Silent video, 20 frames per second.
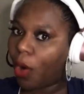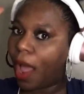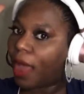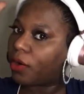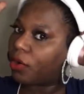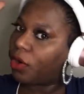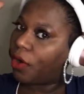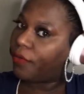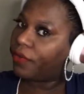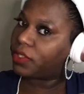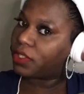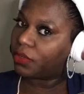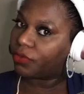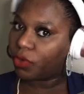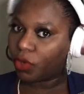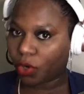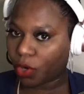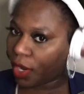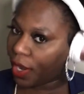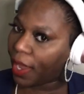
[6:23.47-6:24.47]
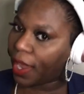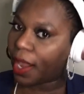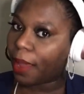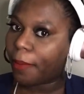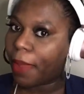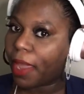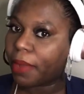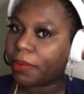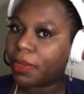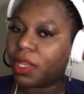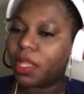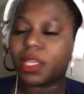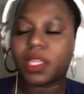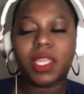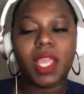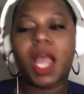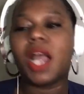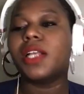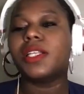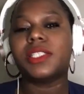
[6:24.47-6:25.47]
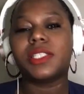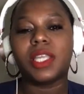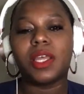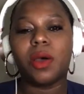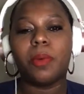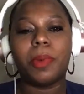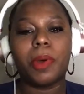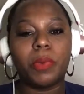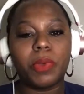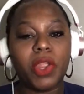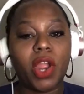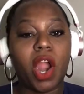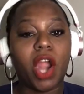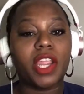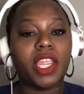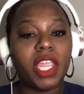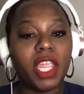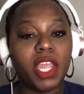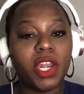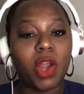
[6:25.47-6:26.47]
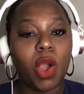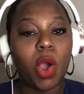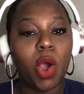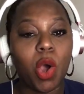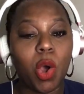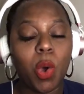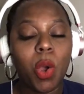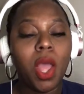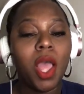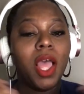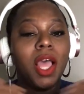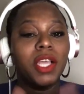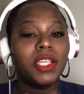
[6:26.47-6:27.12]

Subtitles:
I don't know if it's the real hair that make me look young still, but we are getting old.